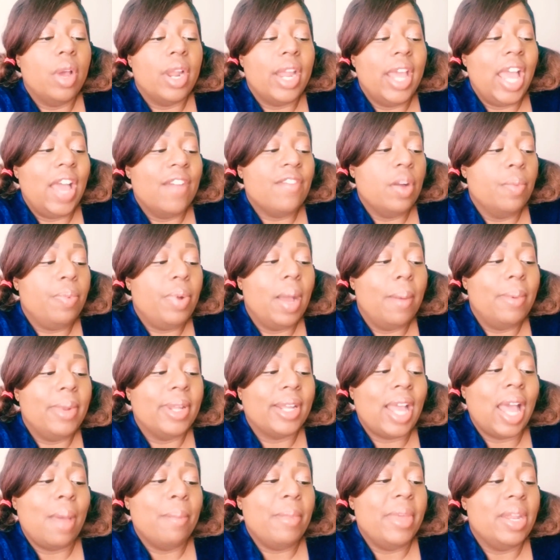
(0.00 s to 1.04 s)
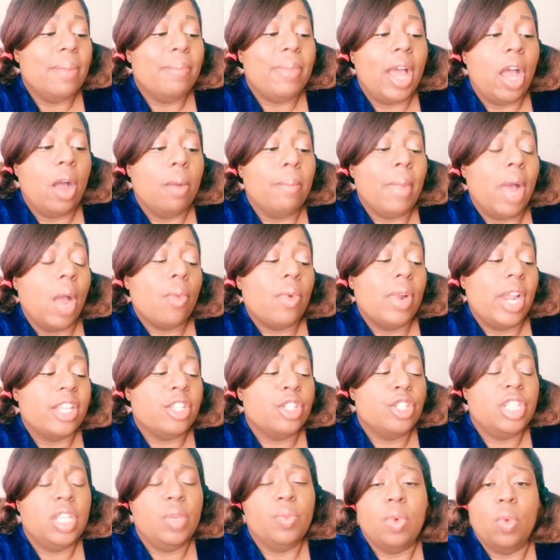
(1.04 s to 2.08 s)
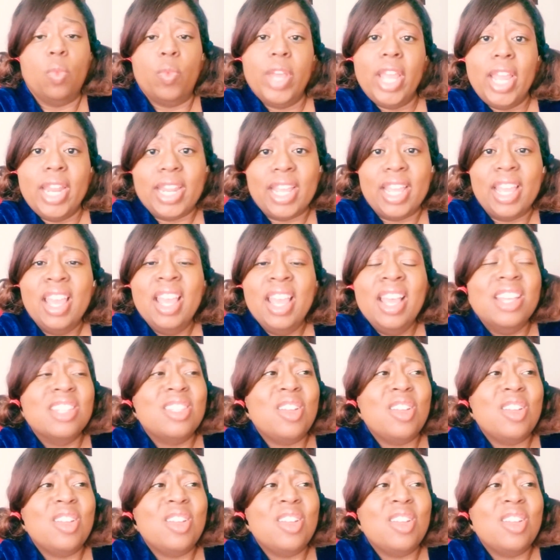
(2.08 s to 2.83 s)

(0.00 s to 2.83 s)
want to have a public comment about my relationship with Wendy.